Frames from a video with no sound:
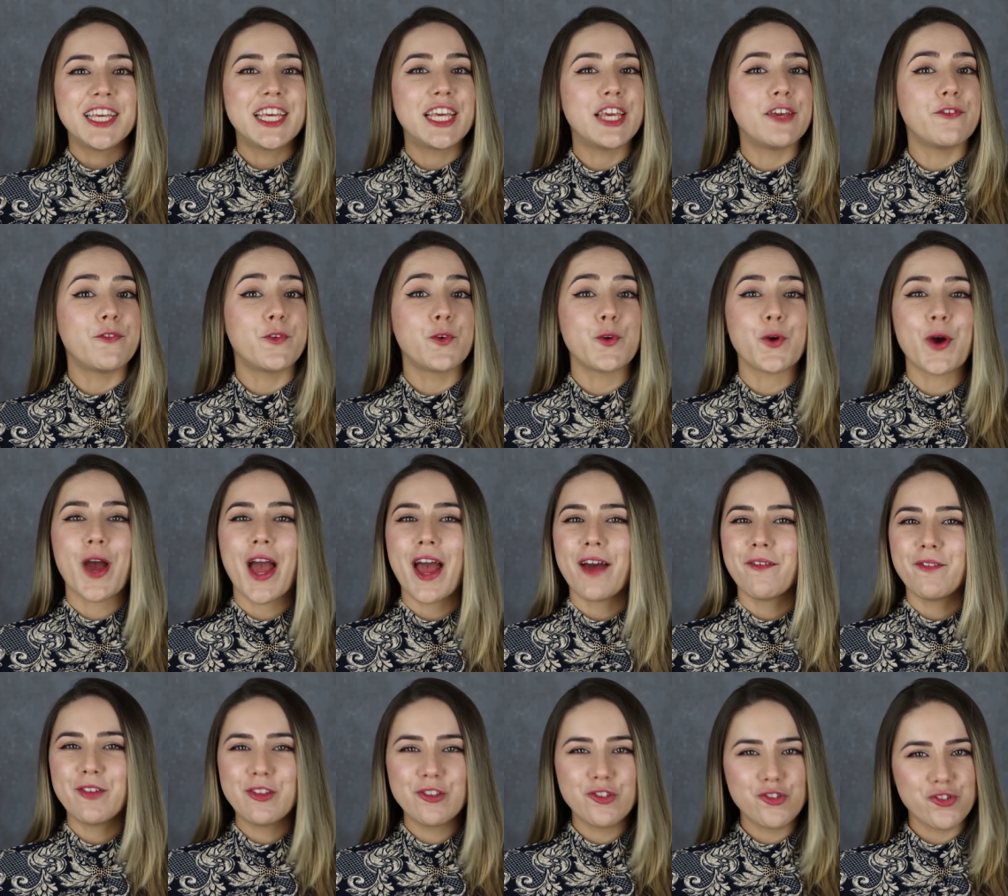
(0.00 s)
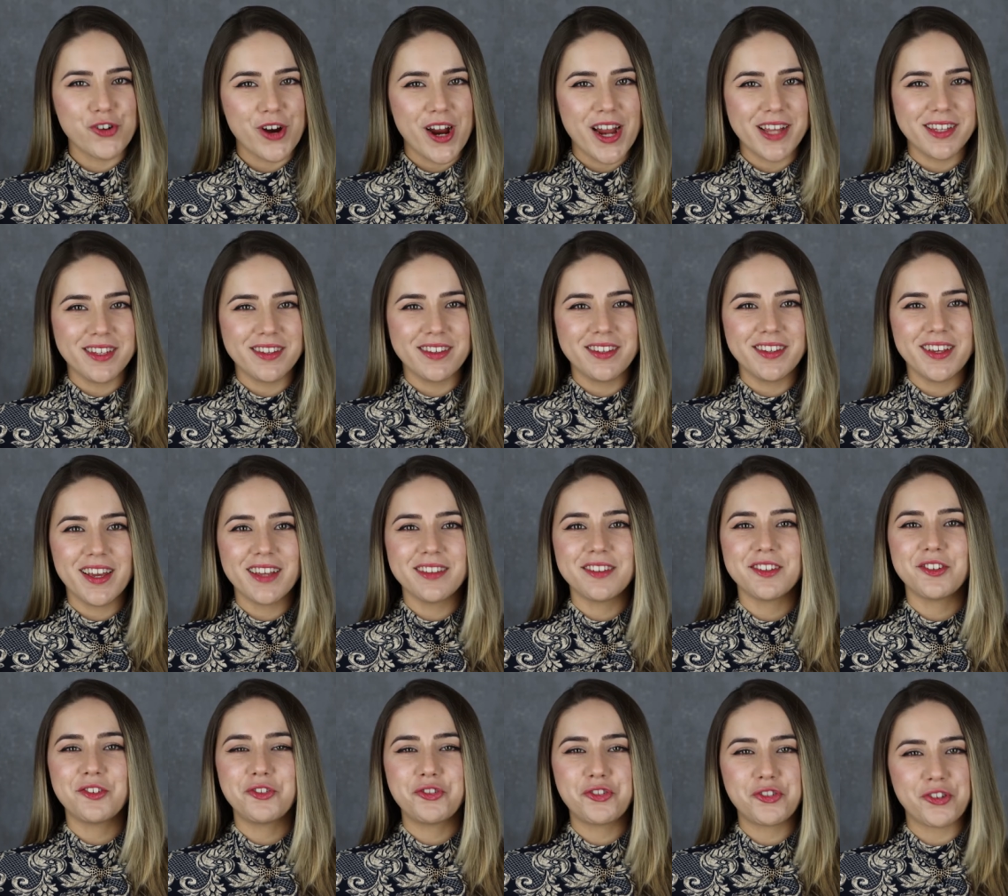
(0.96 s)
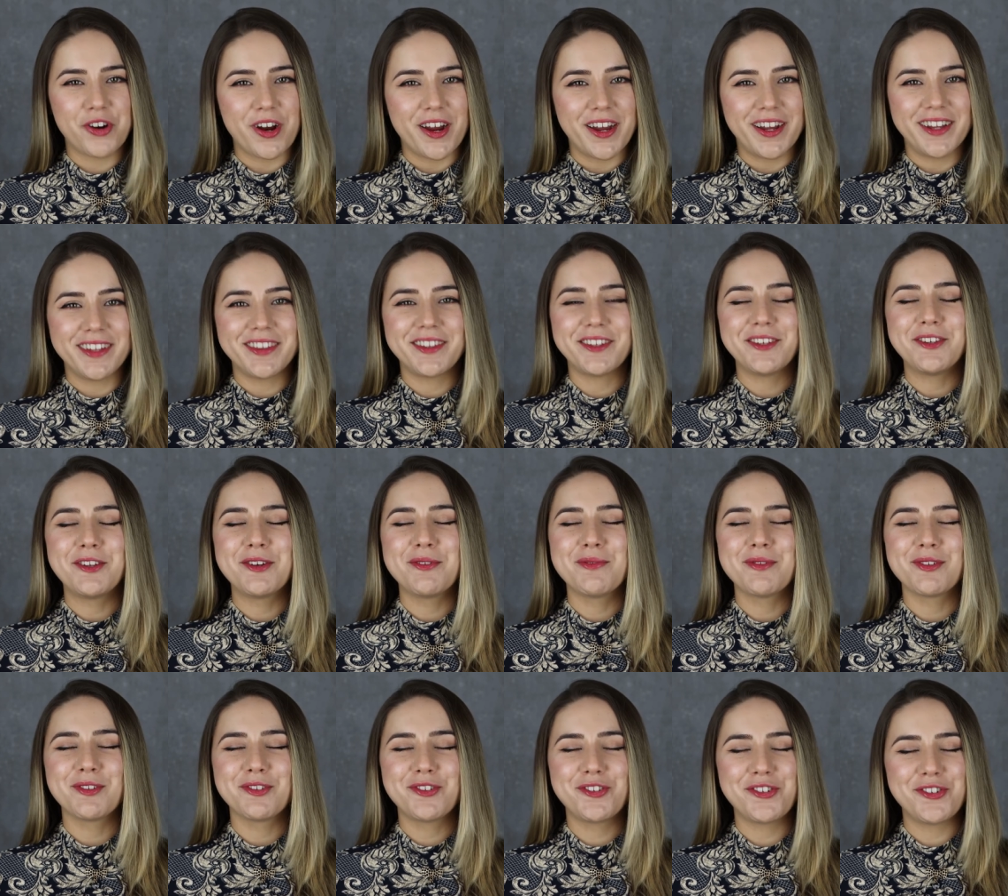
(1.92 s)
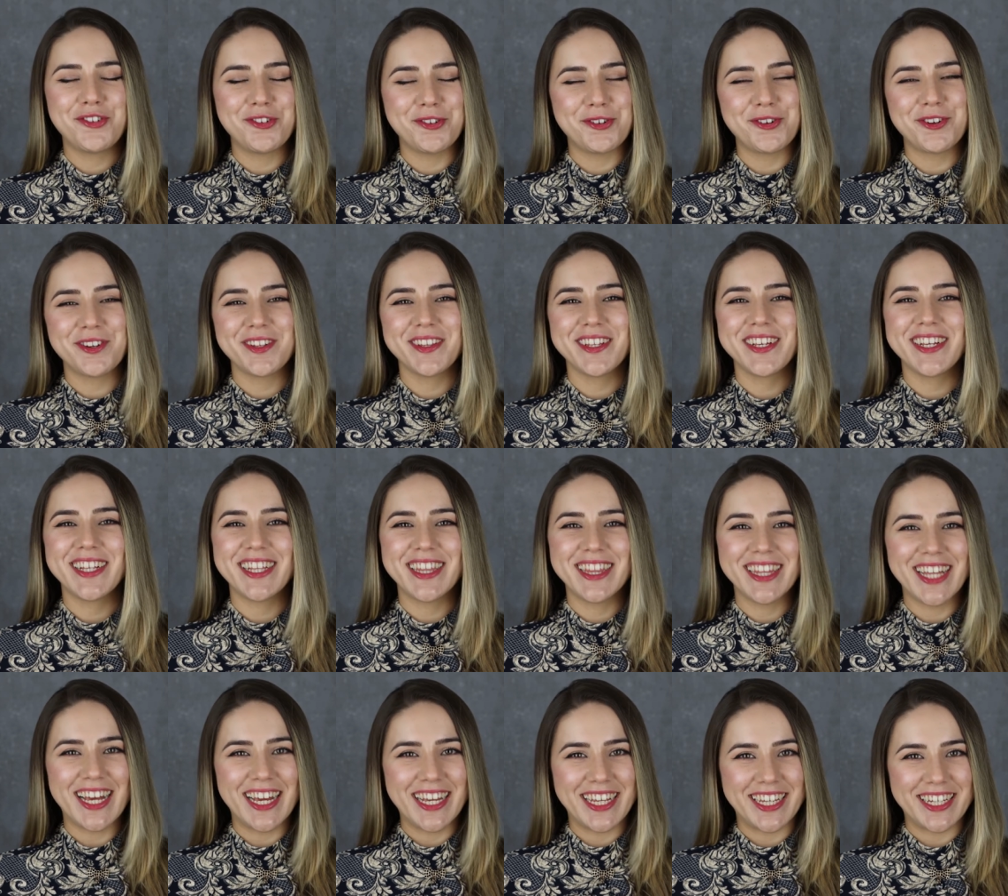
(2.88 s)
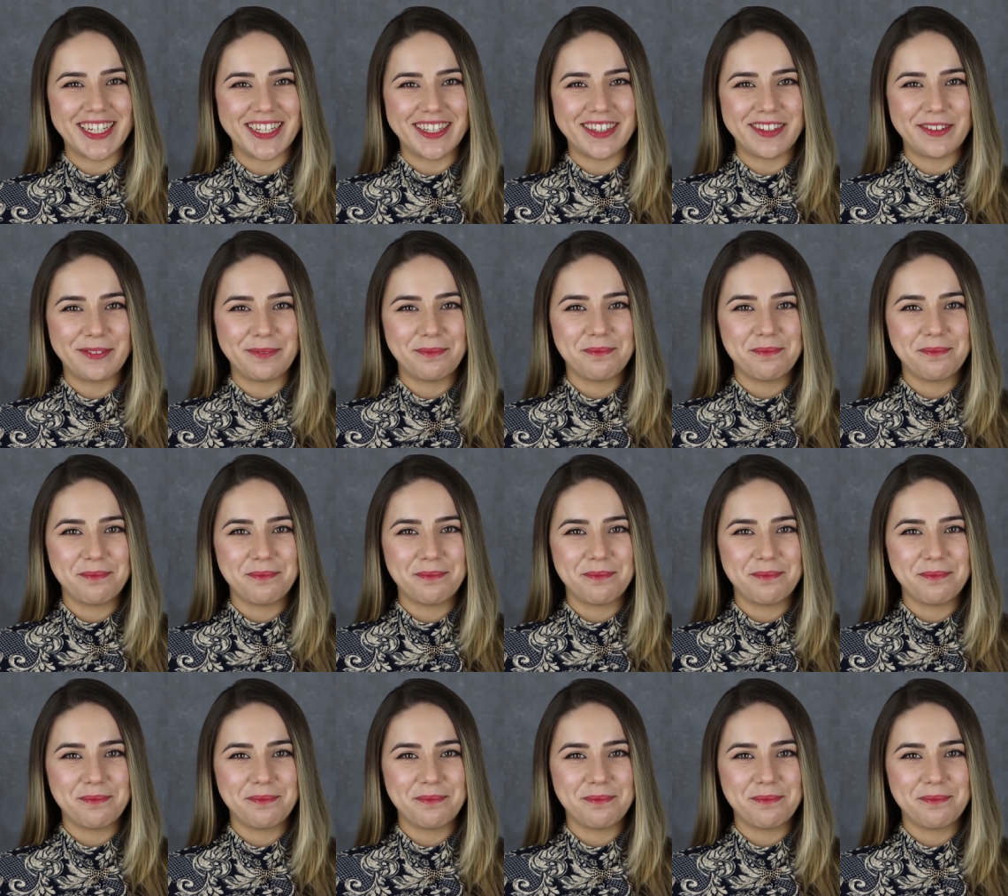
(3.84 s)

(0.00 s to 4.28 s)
If you haven't tried it yet, try it, you will surely like it.